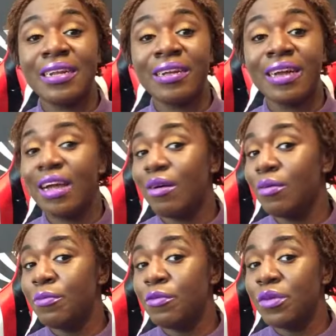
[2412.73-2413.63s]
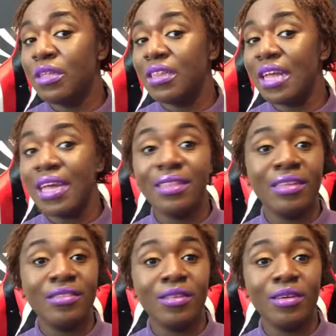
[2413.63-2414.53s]
I hope you really like
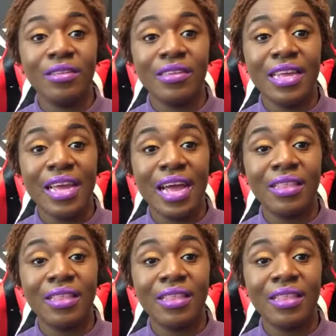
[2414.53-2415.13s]
this look today.